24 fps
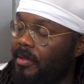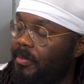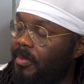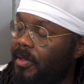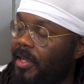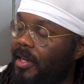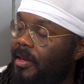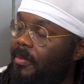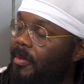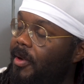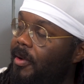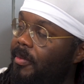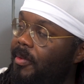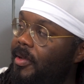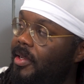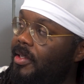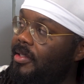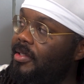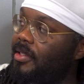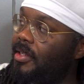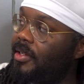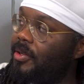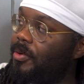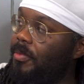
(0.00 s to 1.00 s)
complain about
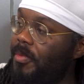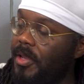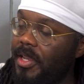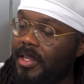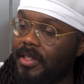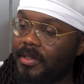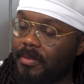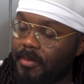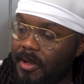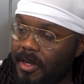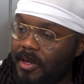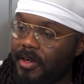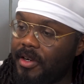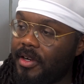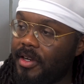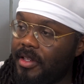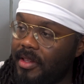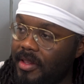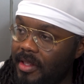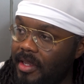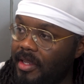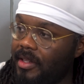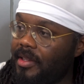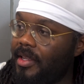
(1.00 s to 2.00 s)
being single because men are going
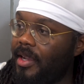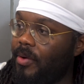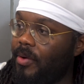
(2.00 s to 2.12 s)
to think